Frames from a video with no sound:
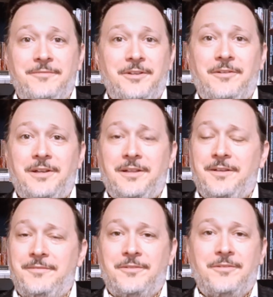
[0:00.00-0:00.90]
love y'all and I
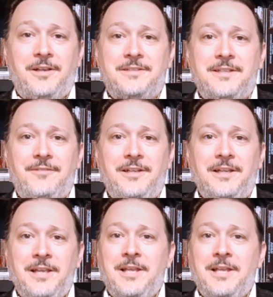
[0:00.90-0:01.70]
love your creativity,